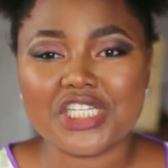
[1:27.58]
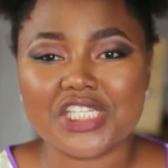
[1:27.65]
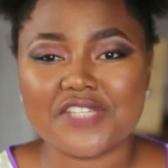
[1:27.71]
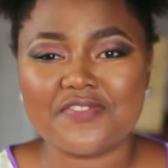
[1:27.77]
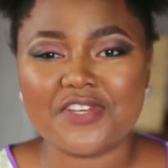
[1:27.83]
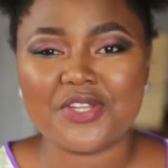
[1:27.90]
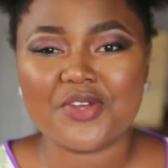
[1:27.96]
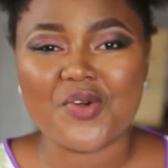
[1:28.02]
this
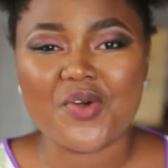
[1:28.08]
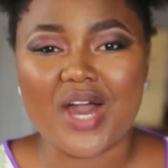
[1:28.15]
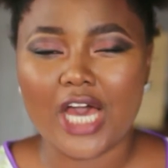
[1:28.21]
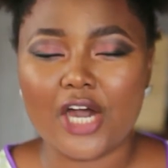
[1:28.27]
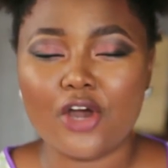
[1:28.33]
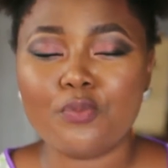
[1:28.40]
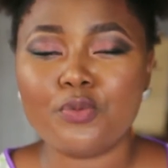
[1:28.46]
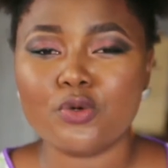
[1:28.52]
video.
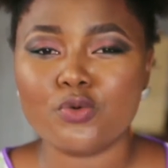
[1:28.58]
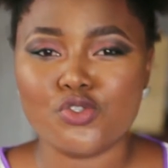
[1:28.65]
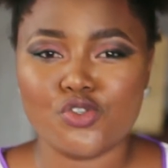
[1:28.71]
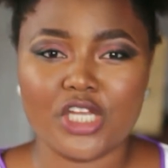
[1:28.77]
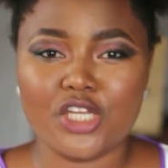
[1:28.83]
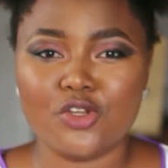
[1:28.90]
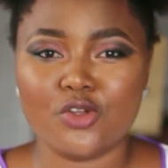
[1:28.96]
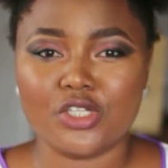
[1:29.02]
I hope you will
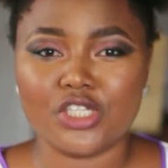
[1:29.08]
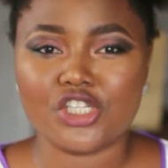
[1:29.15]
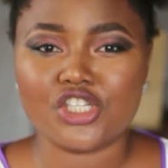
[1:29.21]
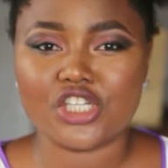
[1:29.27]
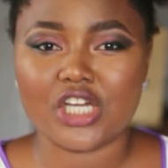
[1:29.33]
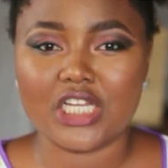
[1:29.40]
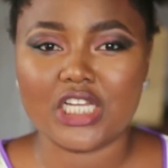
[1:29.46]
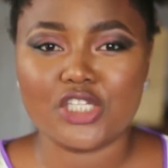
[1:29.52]
join in on
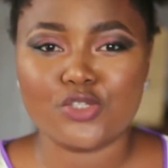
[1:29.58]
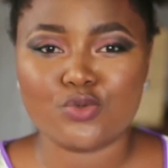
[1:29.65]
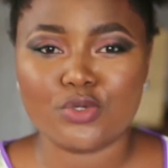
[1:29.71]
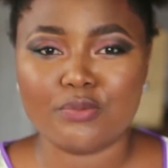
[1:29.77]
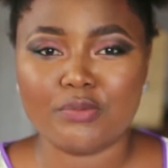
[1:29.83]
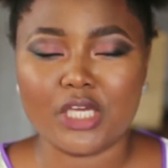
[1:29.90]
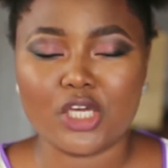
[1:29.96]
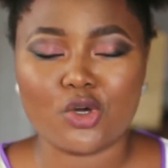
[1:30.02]
this challenge
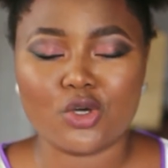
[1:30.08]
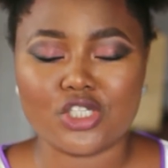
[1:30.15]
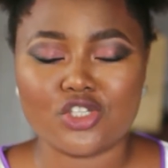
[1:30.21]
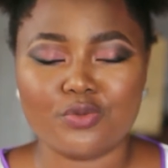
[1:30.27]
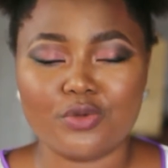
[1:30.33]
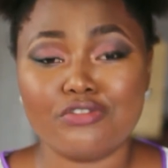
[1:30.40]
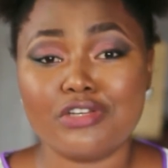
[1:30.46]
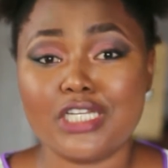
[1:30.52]
with me, because
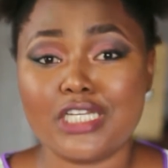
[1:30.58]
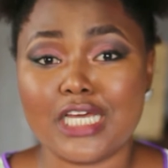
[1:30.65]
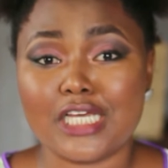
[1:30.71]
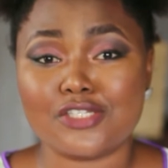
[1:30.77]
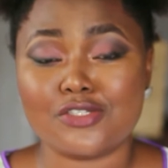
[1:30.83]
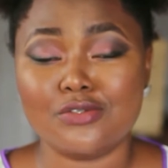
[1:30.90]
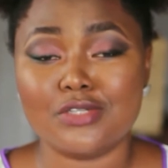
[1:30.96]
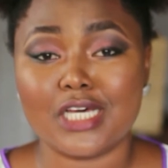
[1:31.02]
it'll be really
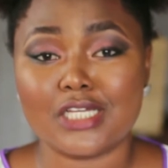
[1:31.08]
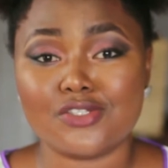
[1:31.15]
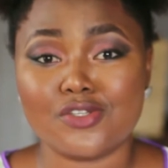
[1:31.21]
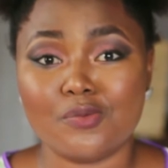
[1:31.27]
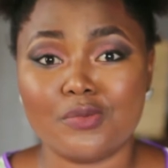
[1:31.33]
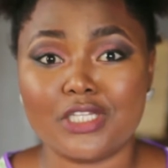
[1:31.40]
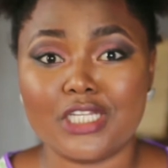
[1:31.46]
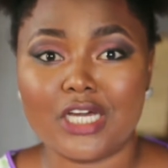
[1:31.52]
nice to know that
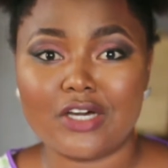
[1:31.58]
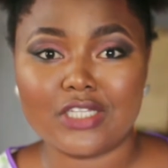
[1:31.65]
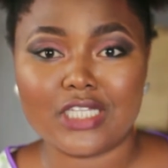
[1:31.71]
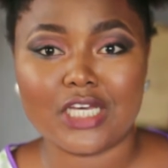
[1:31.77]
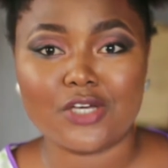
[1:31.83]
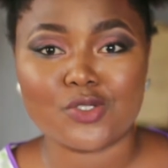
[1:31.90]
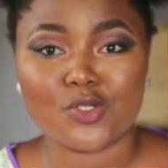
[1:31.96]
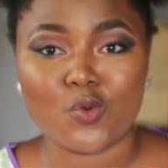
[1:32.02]
somebody out
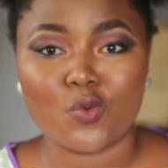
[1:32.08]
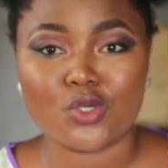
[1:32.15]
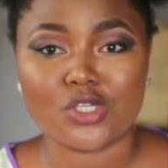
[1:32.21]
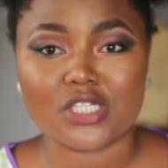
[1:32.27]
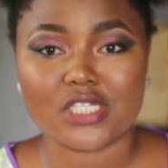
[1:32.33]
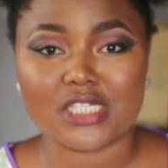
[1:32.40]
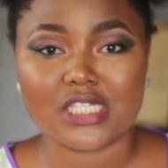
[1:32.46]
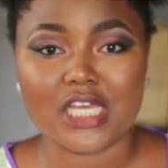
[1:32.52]
there also
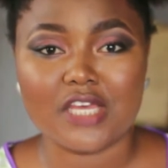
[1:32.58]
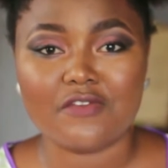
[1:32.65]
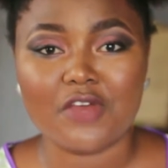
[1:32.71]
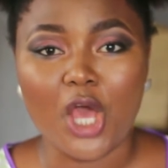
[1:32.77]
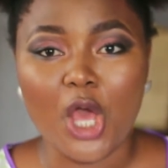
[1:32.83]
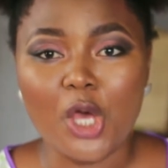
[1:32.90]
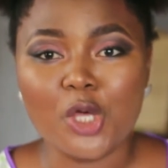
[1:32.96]
wants to save